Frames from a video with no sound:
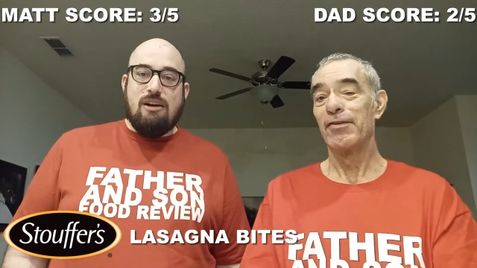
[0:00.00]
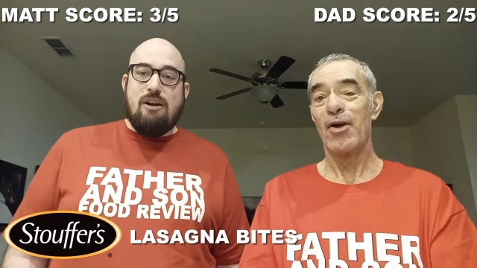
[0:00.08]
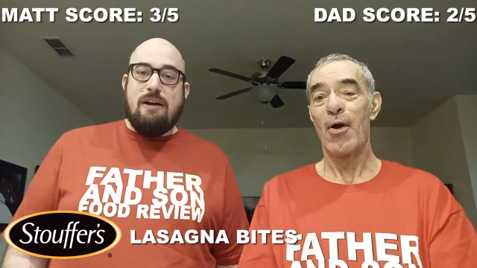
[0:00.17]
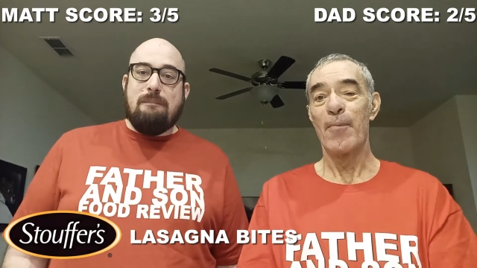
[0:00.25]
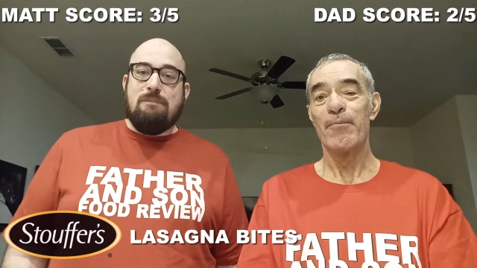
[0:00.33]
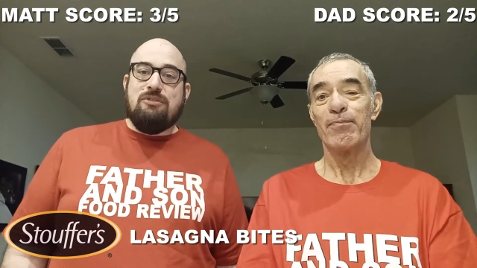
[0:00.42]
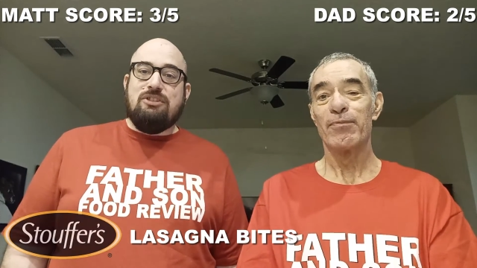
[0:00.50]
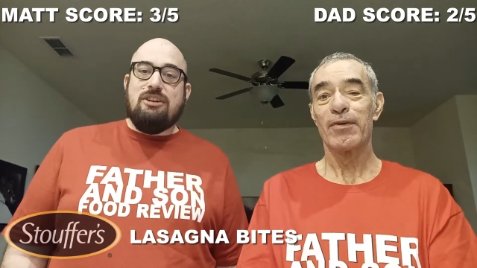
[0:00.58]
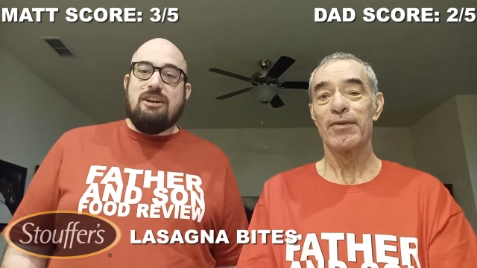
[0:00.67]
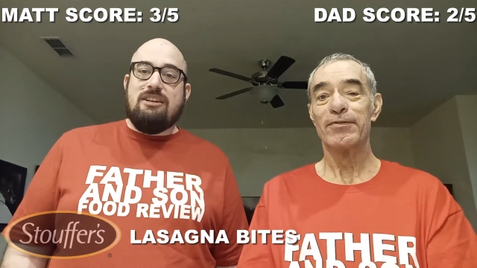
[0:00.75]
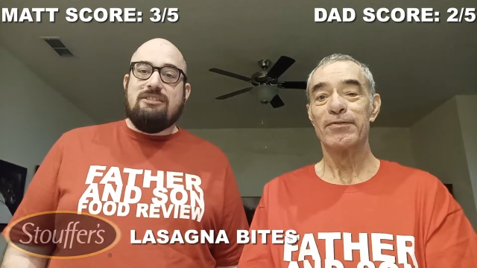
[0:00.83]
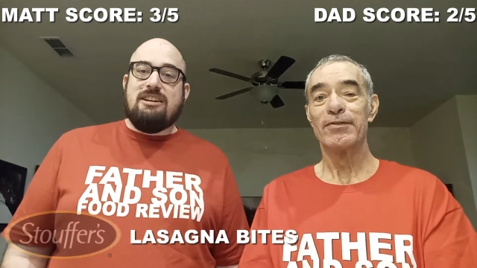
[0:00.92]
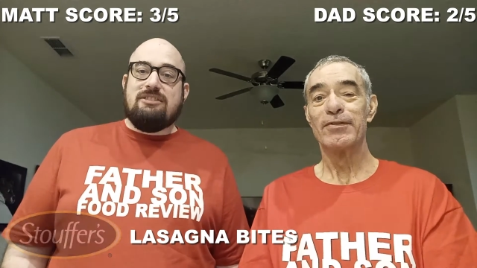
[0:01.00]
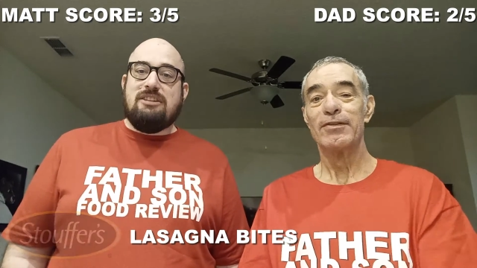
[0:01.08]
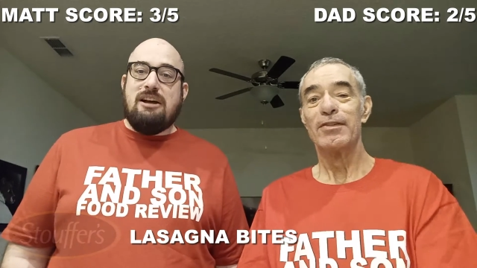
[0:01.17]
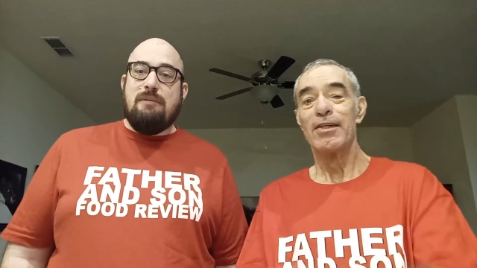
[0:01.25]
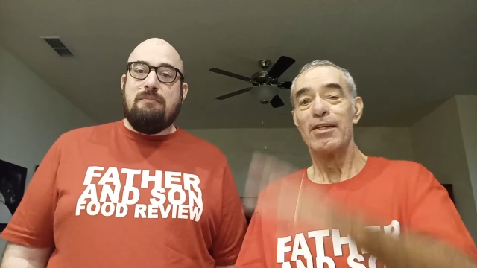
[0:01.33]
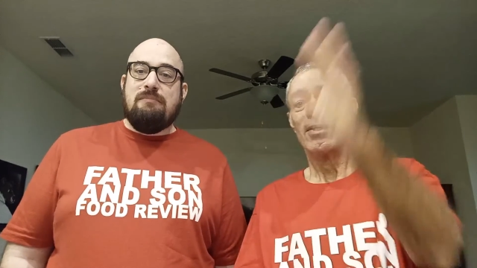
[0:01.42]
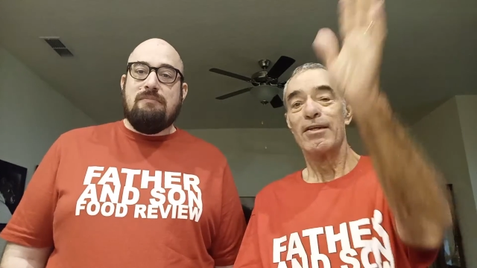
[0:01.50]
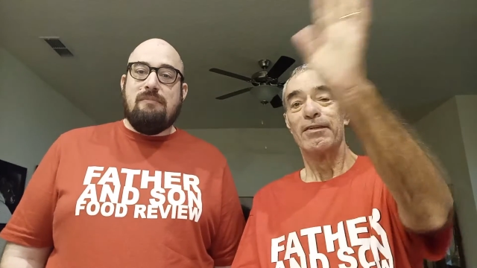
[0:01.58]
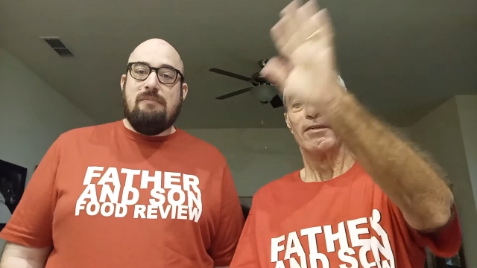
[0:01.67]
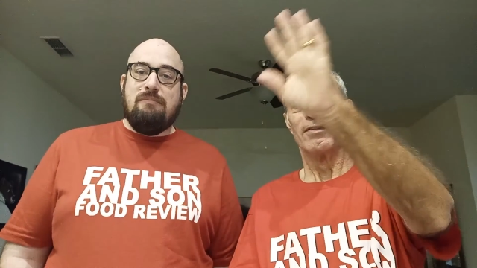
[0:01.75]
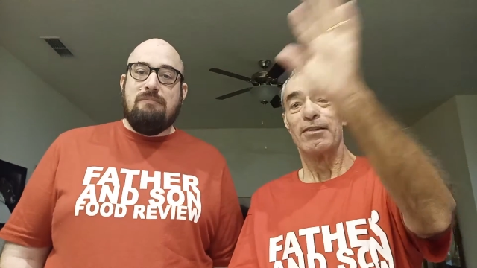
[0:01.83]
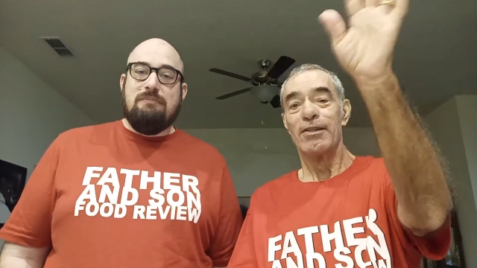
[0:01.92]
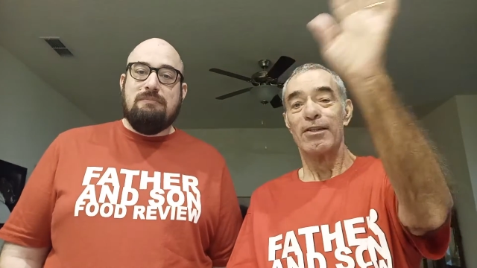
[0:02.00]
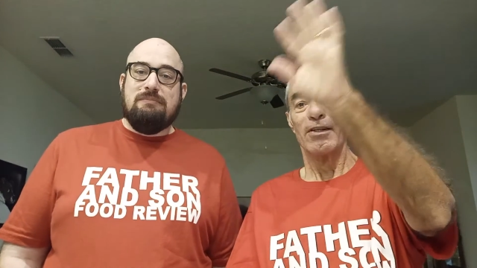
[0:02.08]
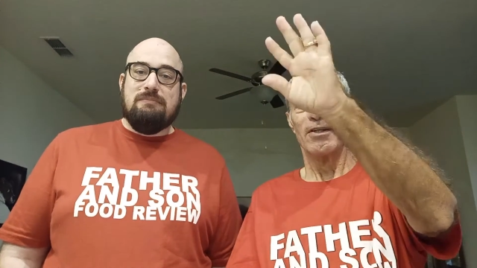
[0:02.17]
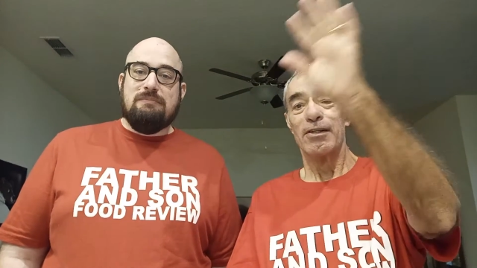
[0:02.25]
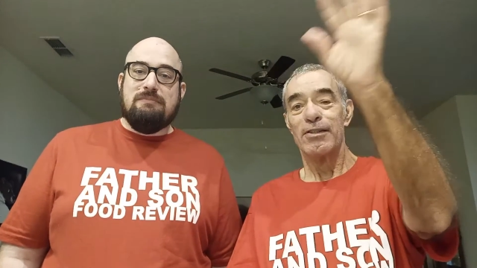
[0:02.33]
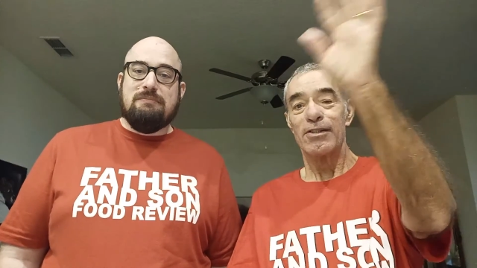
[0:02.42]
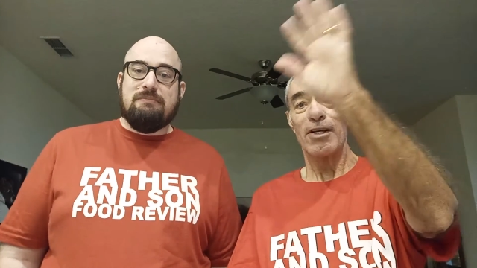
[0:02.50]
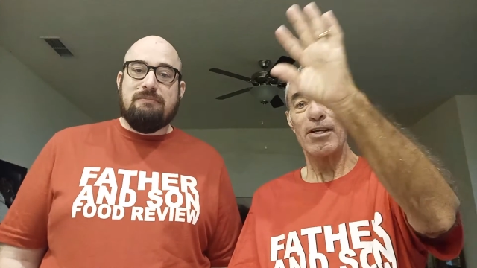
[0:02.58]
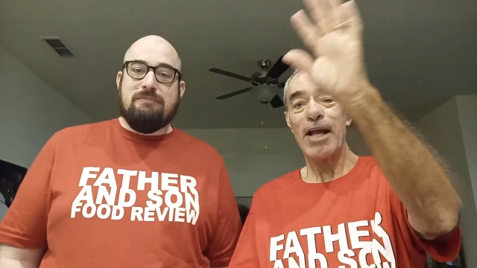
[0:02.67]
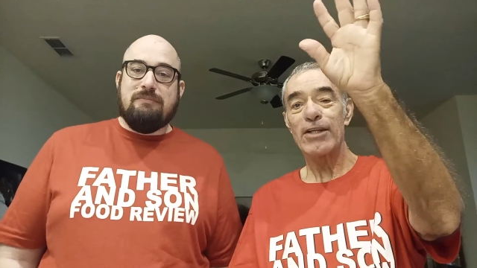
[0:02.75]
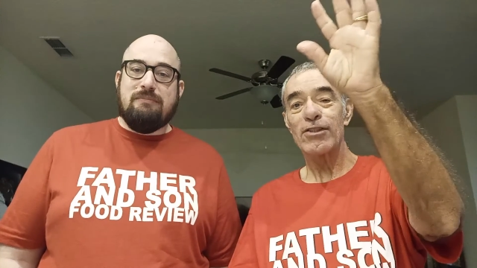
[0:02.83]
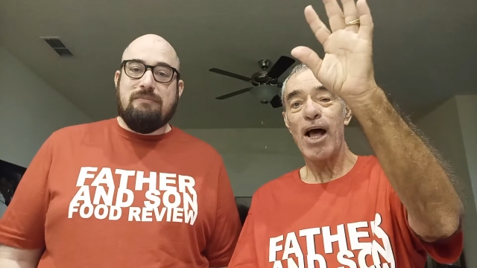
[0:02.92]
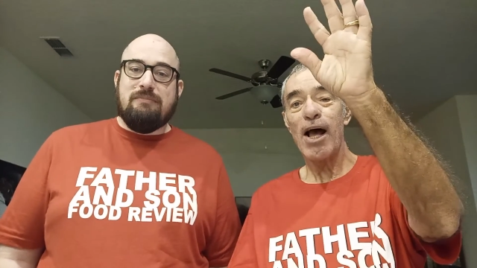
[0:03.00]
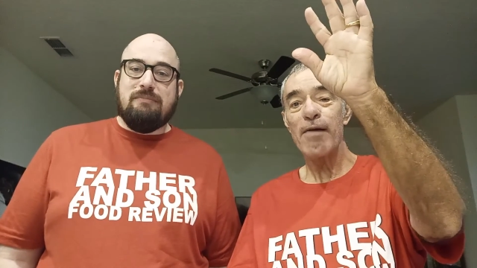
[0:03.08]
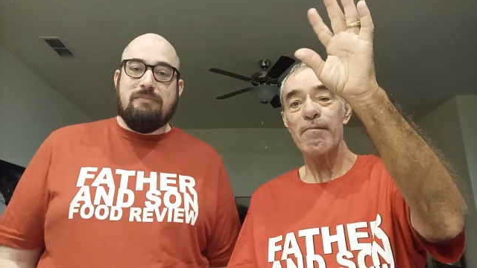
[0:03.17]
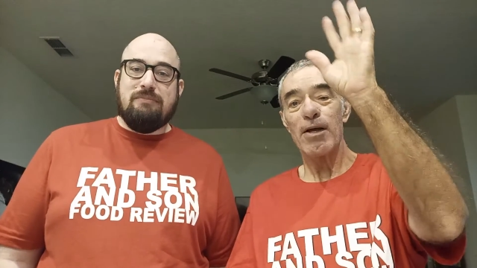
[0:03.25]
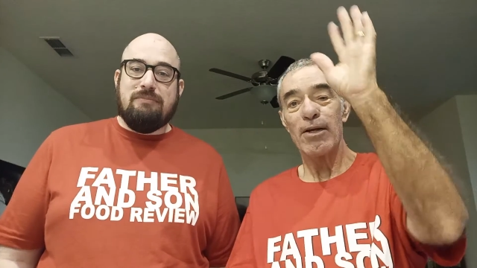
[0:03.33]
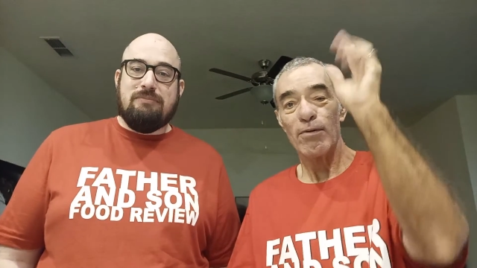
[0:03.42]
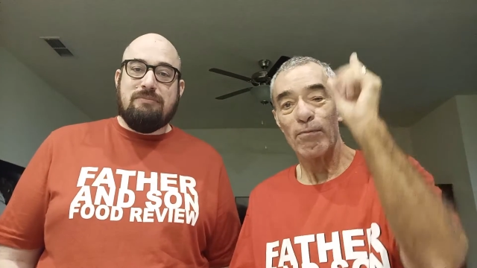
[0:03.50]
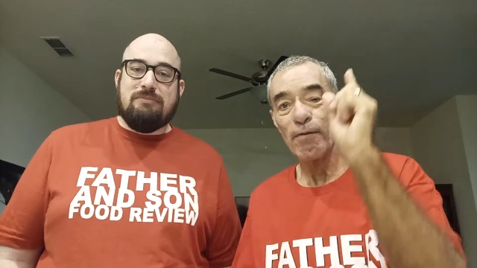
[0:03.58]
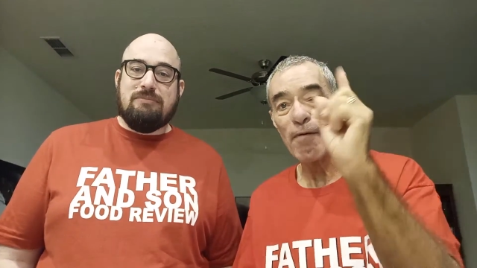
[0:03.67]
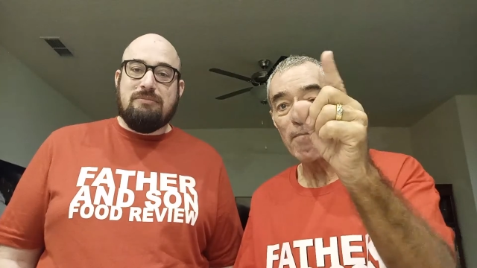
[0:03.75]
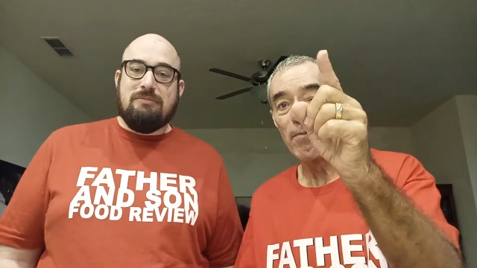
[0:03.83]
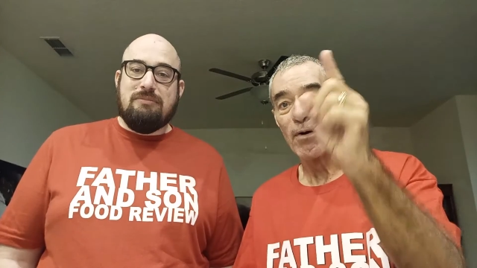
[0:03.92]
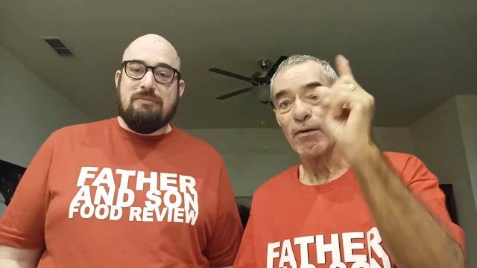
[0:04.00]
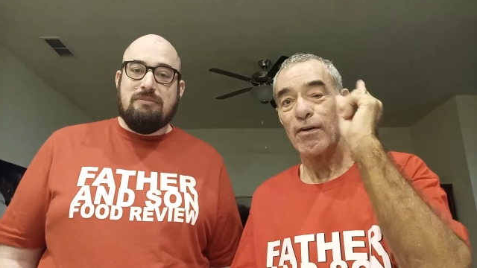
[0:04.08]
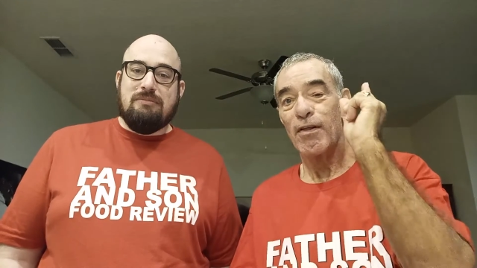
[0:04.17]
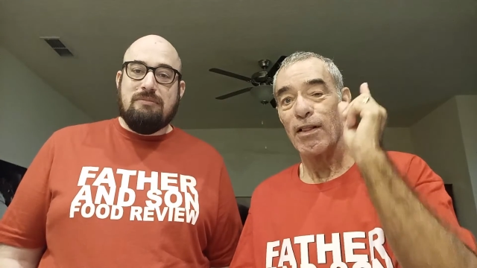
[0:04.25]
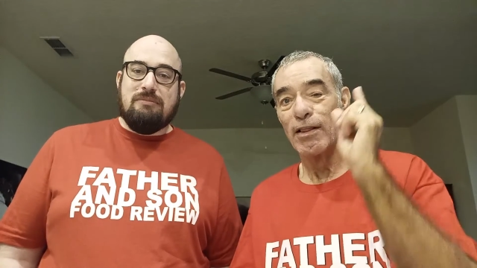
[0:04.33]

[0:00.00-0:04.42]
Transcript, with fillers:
Speaker 1: All right. See you guys next time. See you next time. Remember,